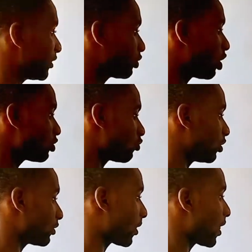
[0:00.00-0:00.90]
third
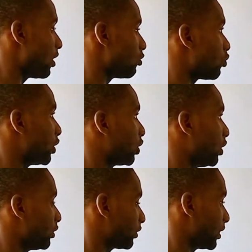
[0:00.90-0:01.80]
one, which
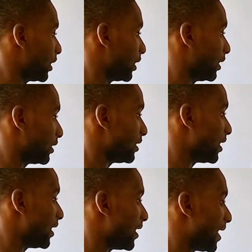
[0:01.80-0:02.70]
is
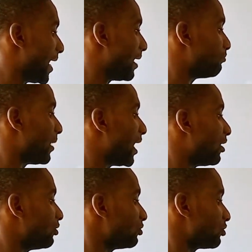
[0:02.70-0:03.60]
the
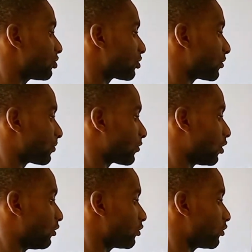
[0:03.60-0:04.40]
amount of